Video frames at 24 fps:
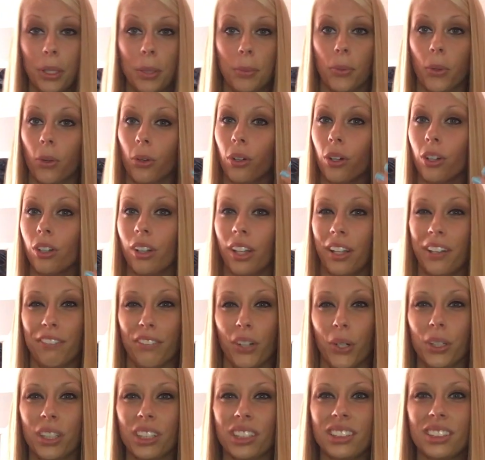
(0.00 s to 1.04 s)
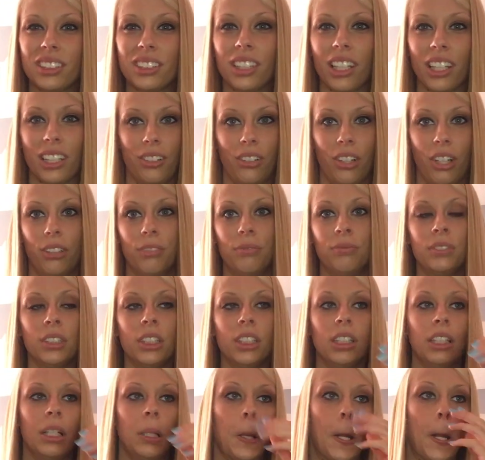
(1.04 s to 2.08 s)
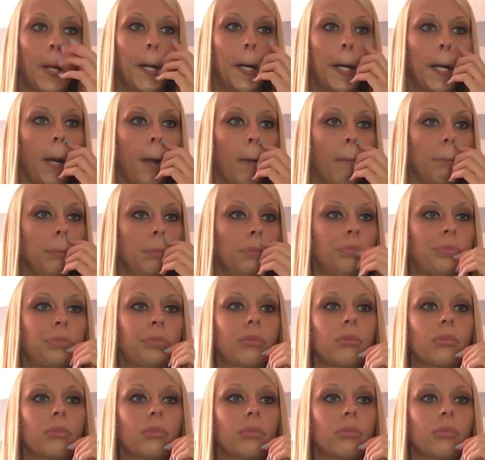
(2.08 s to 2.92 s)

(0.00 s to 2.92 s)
be more like focused. I don't know. Um,